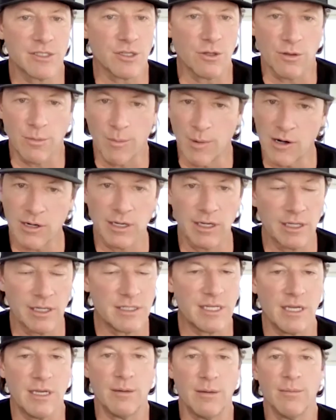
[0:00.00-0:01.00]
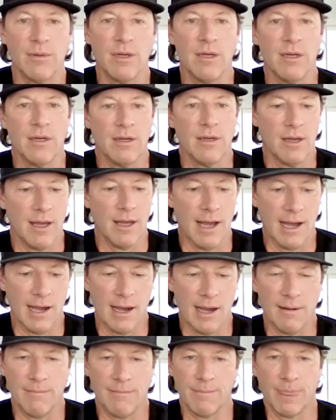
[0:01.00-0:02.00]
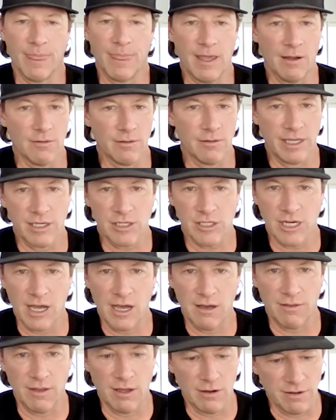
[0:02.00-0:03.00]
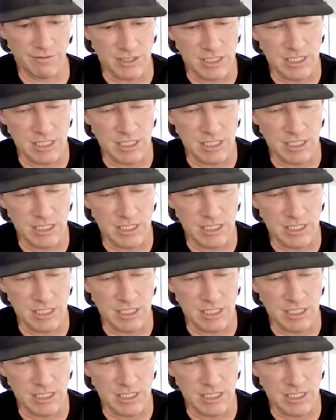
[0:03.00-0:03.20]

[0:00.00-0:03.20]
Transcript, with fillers: So the marketing team uh, they'll each have, they'll have